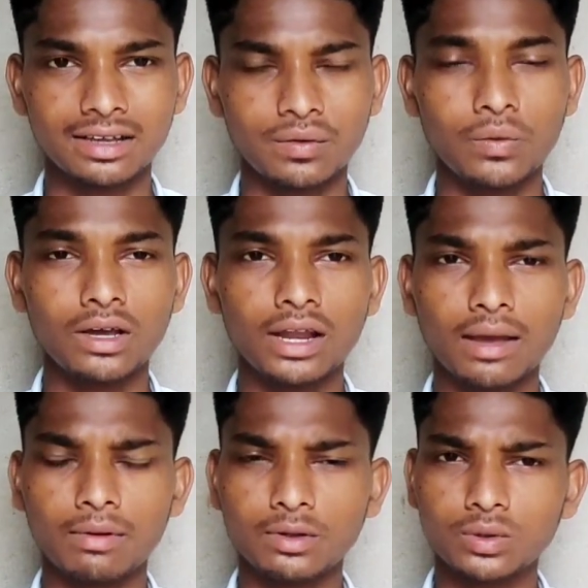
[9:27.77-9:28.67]
We are
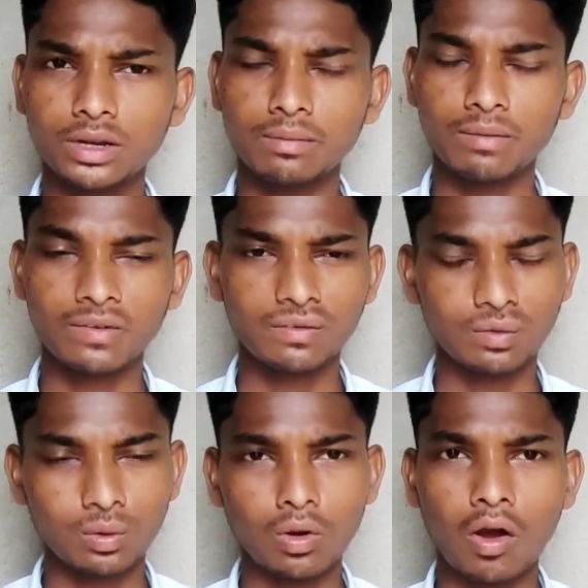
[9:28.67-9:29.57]
able to remember
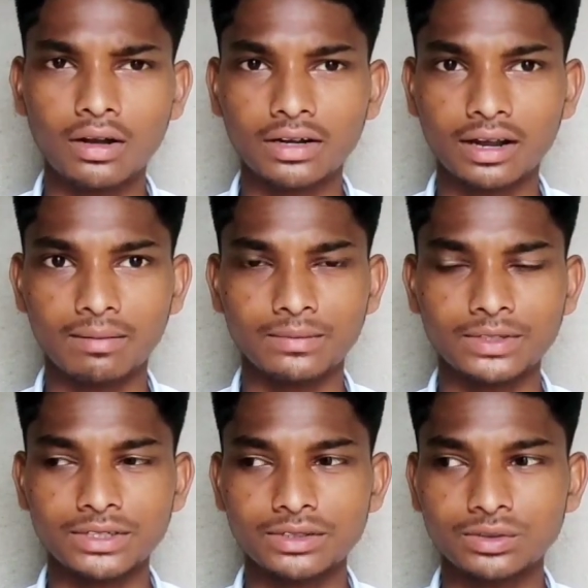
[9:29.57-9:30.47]
for a long time.
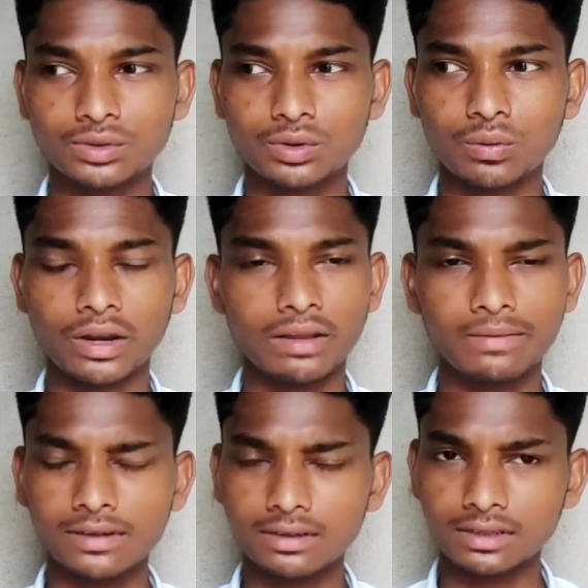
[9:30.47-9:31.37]
So
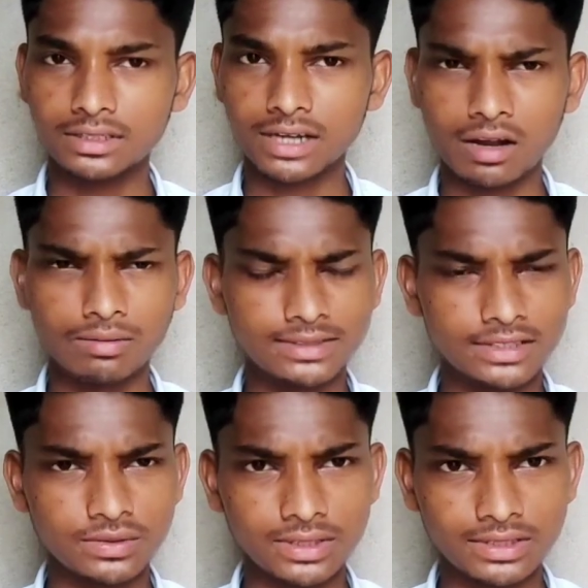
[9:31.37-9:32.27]
whenever this kind of
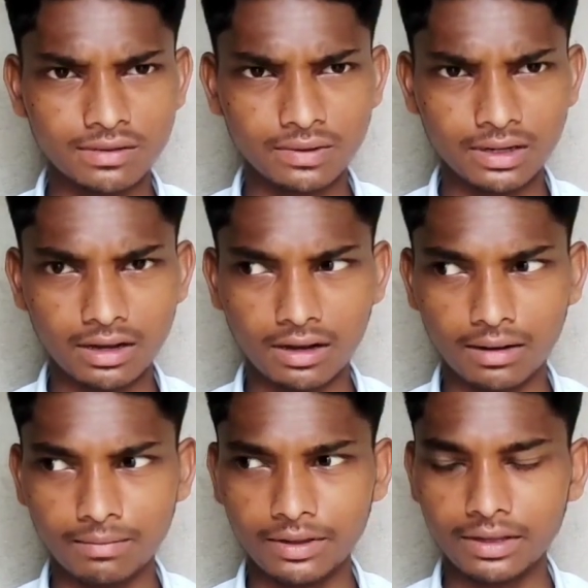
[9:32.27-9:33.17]
situation will
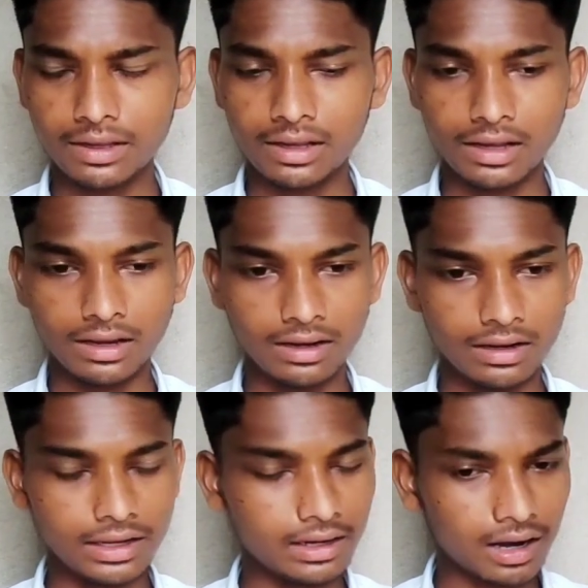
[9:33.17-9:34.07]
come
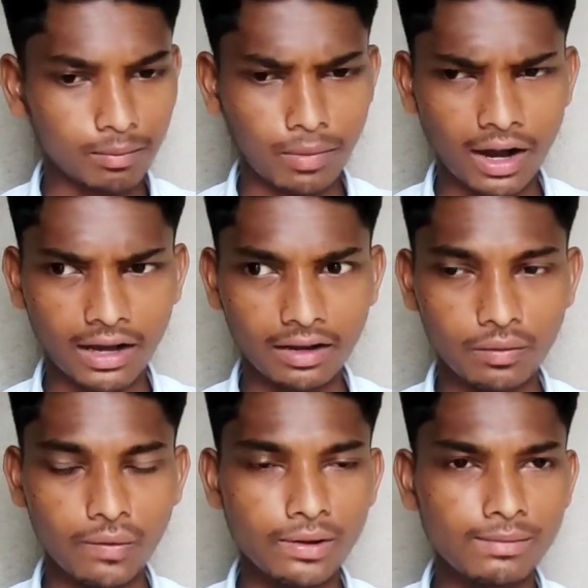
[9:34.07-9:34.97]
in our mind,
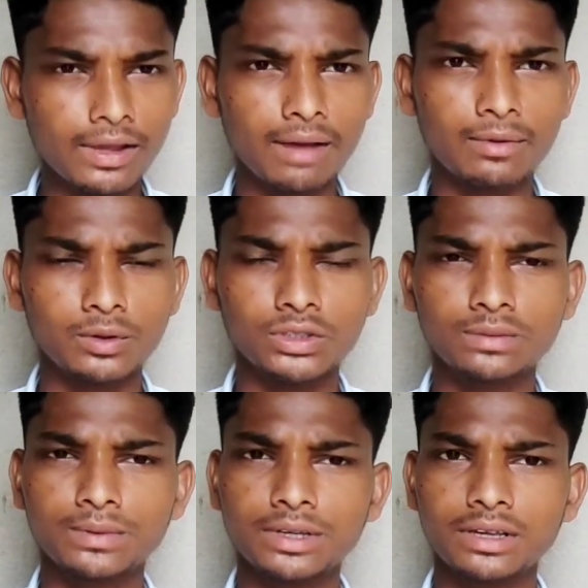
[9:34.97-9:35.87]
we will be able to
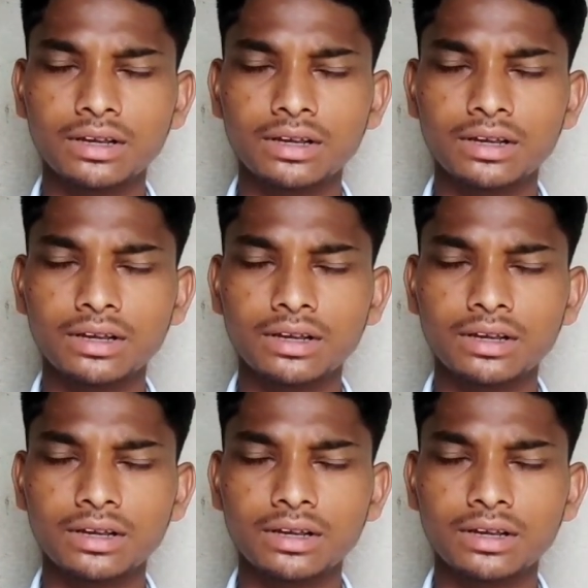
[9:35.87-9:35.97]
speak